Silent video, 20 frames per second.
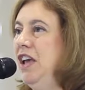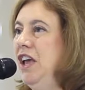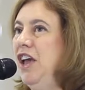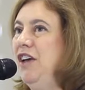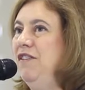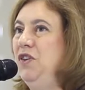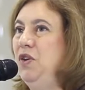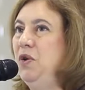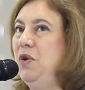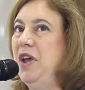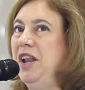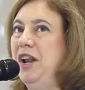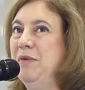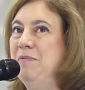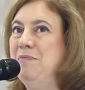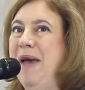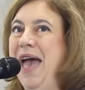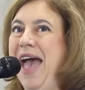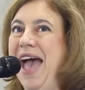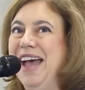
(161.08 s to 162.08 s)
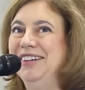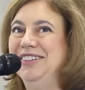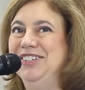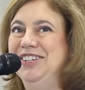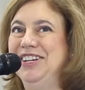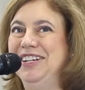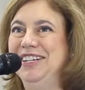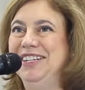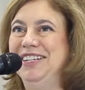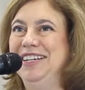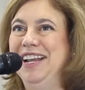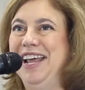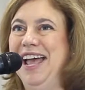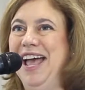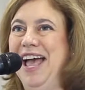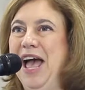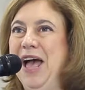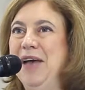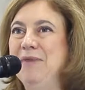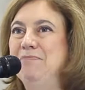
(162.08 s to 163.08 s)
If you can imagine
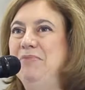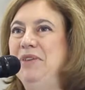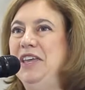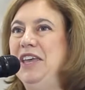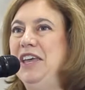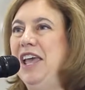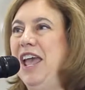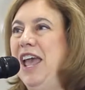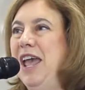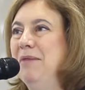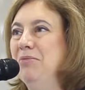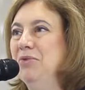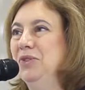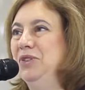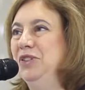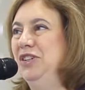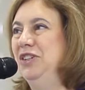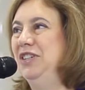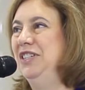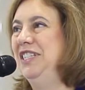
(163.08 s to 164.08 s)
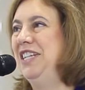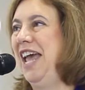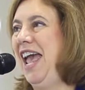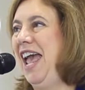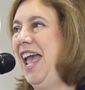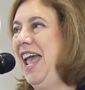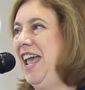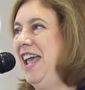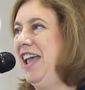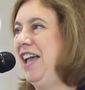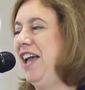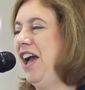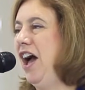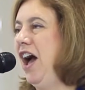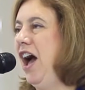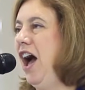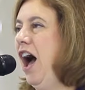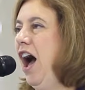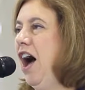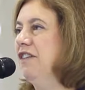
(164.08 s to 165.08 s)
being able to take
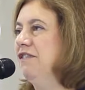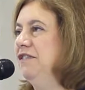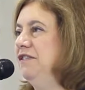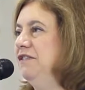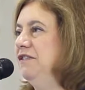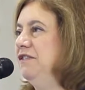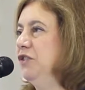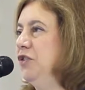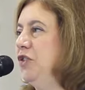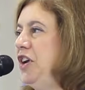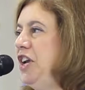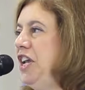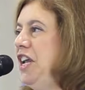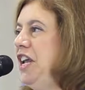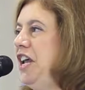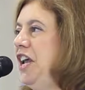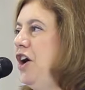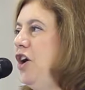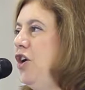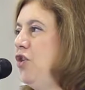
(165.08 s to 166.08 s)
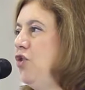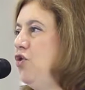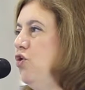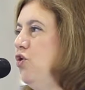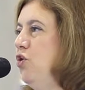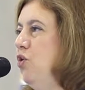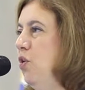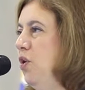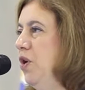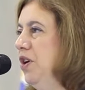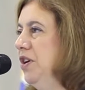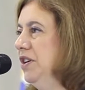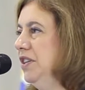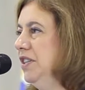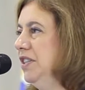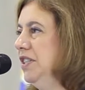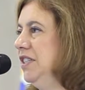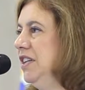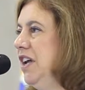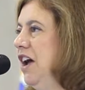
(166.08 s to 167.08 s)
a free
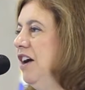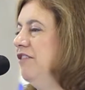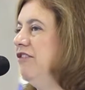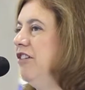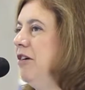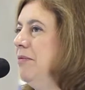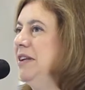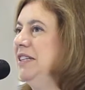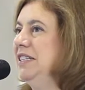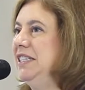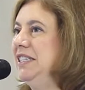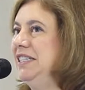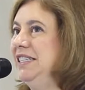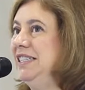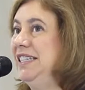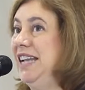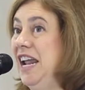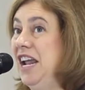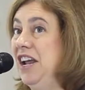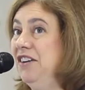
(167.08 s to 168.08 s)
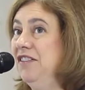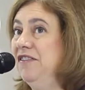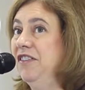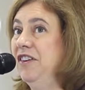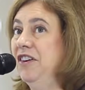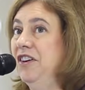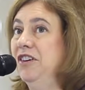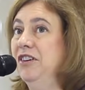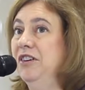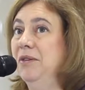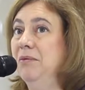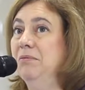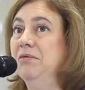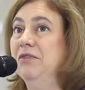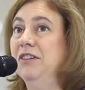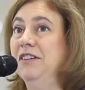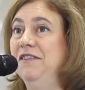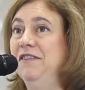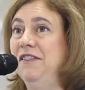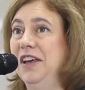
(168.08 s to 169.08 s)
course from a Stanford
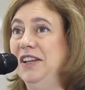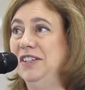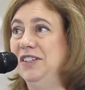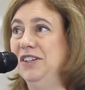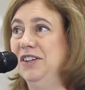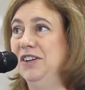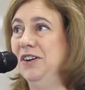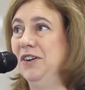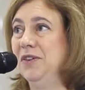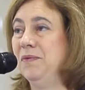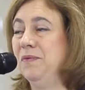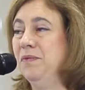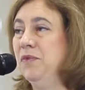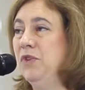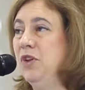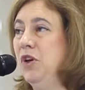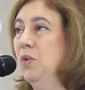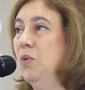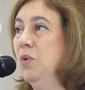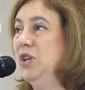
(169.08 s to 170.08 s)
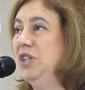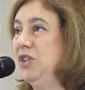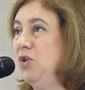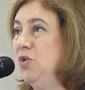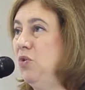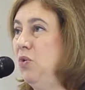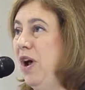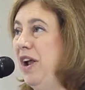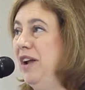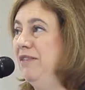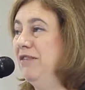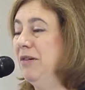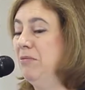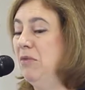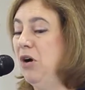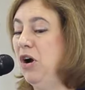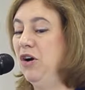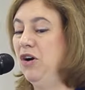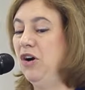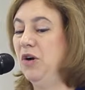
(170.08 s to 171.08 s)
professor was quite
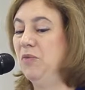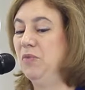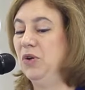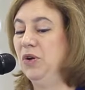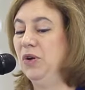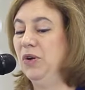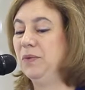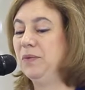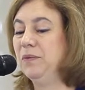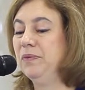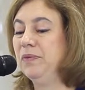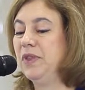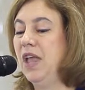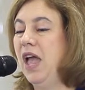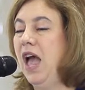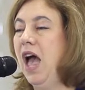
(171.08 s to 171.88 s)
remarkable.